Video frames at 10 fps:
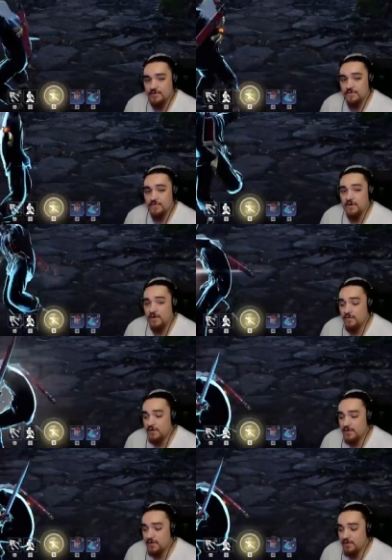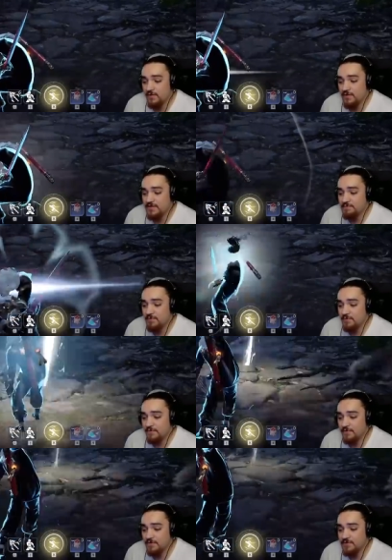You're holding this blue
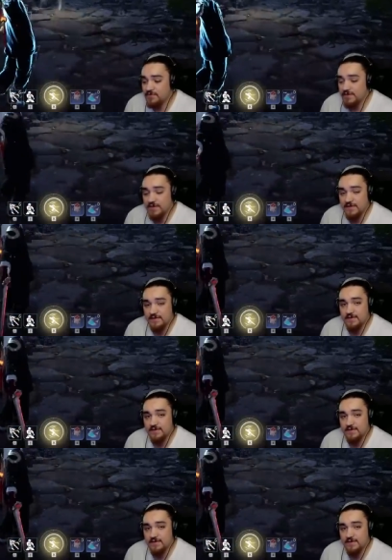focus state,